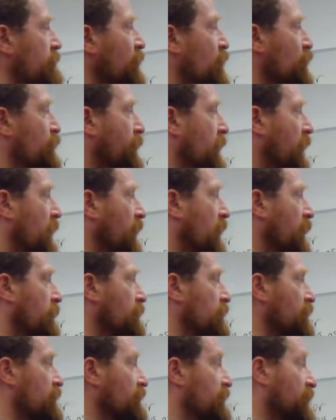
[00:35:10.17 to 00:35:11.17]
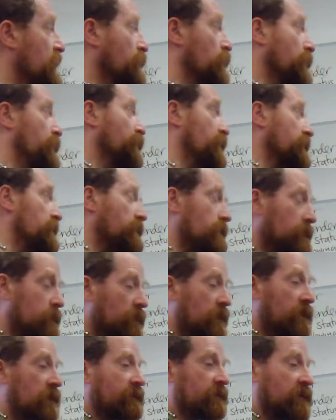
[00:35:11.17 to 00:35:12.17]
Japan comes on side with Britain
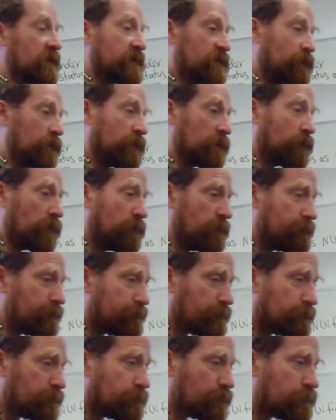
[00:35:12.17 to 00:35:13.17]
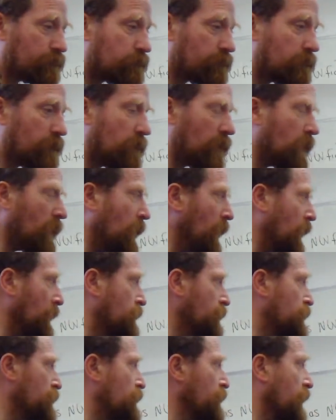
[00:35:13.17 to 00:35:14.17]
in the First World War,
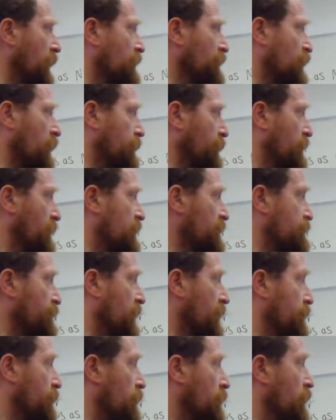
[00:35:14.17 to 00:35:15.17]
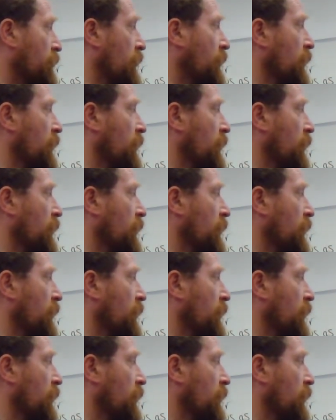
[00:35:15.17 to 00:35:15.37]
and you get Japanese people